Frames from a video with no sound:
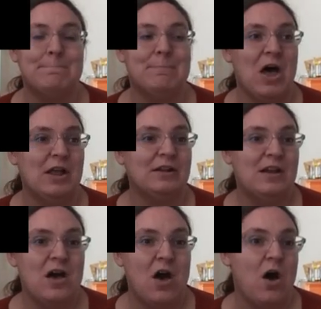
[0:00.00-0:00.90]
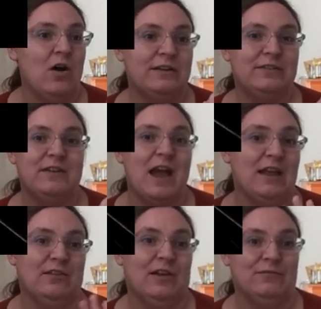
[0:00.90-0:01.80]
But honestly, I
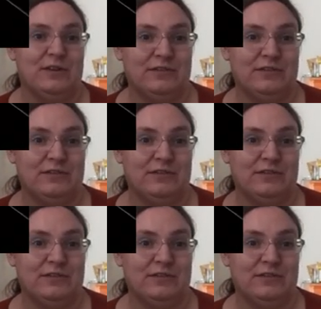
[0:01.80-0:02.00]
love this